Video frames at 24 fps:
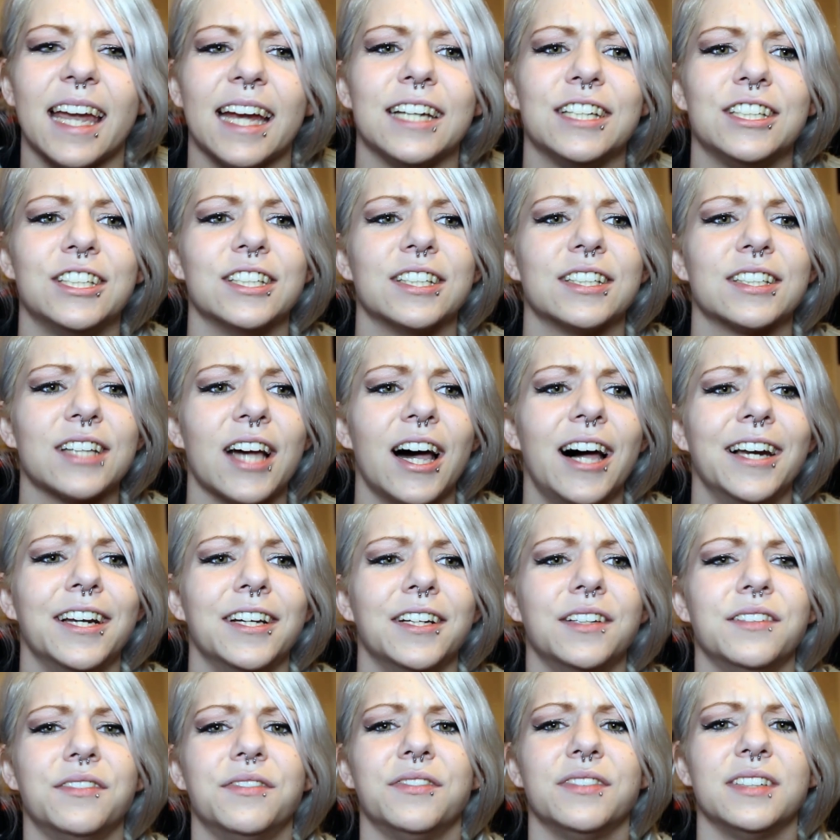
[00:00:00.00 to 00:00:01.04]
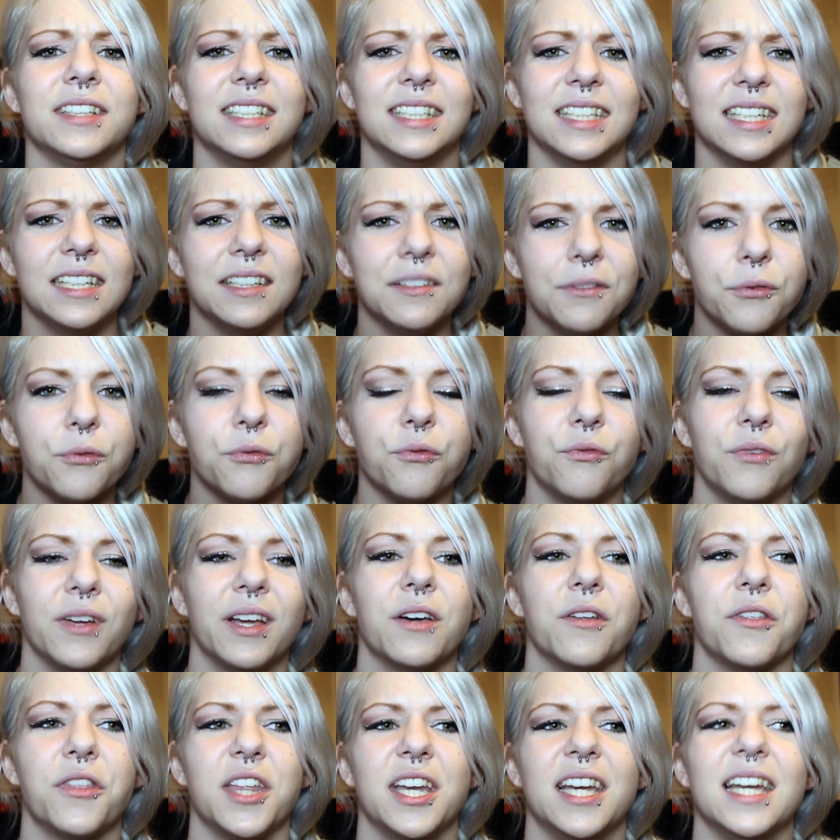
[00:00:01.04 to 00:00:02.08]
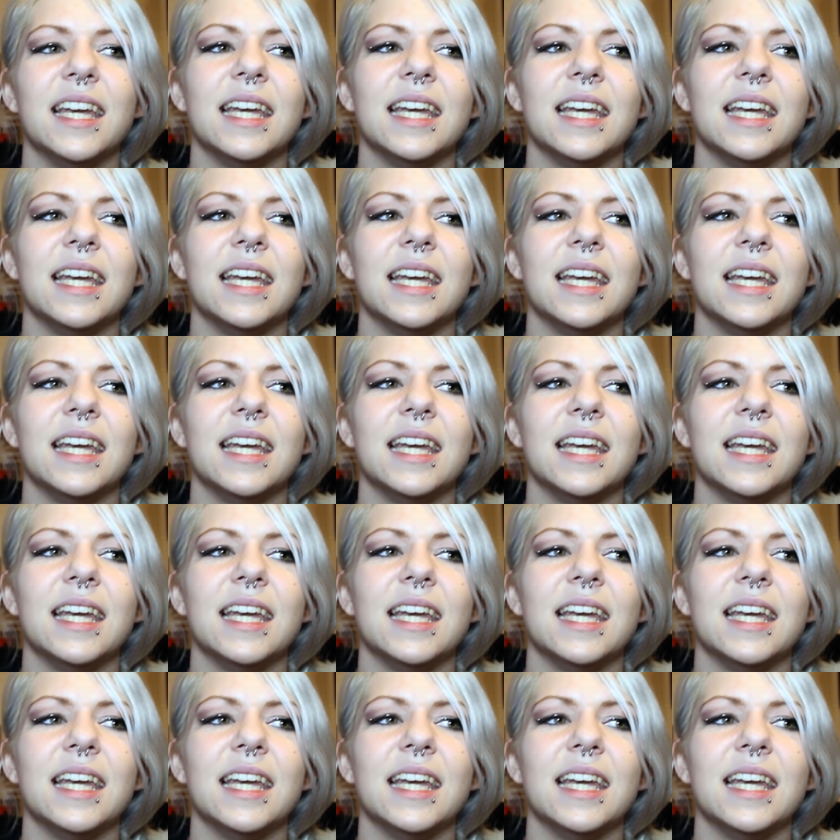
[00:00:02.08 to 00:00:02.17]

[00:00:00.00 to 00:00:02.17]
I just kind of didn't feel the